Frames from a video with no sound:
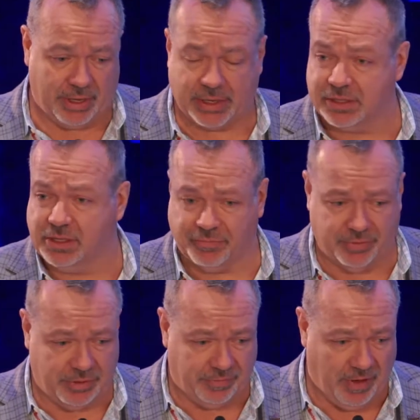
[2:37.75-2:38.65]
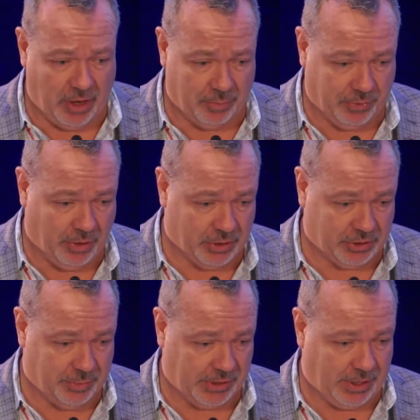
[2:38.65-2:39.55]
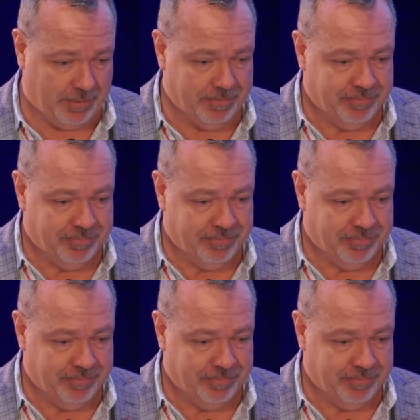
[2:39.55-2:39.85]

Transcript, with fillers: I guess, de developer ultimately.